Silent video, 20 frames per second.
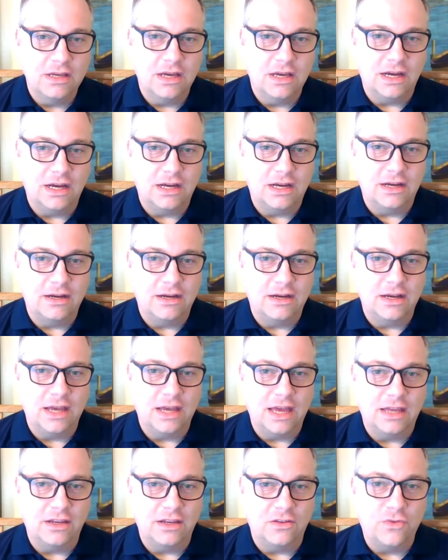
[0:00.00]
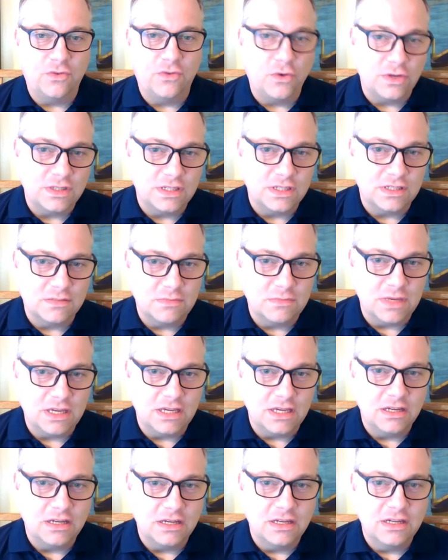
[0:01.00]
And it forces
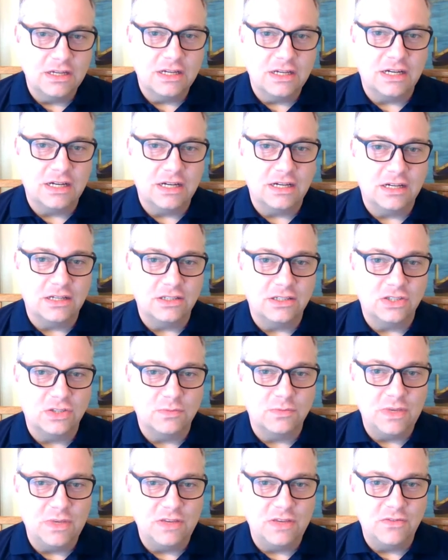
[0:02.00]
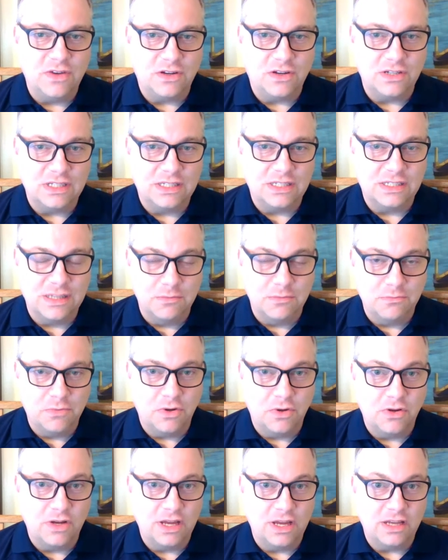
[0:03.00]
me to be very
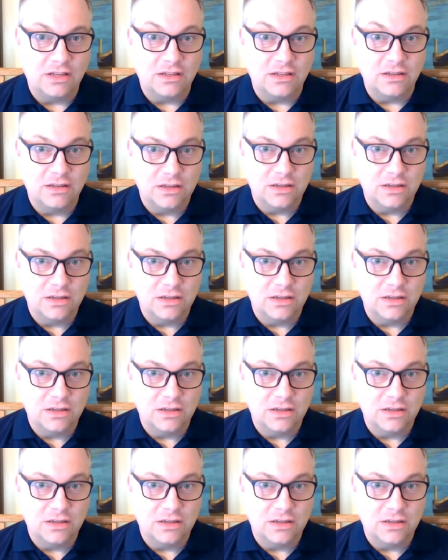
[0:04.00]
simple and